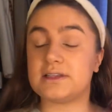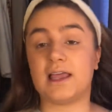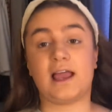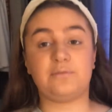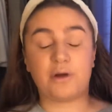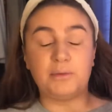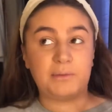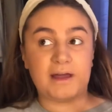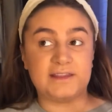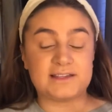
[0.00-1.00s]
Like, I'd probably
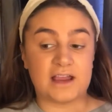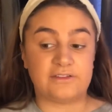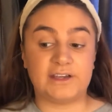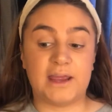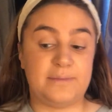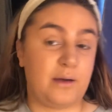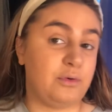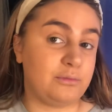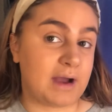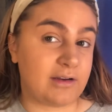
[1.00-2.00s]
wear this every day, but I
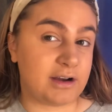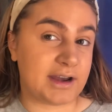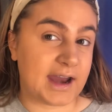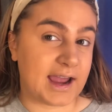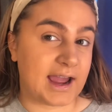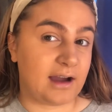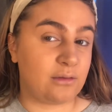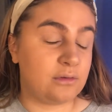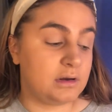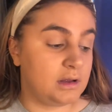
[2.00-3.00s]
wouldn't wear it on a night out.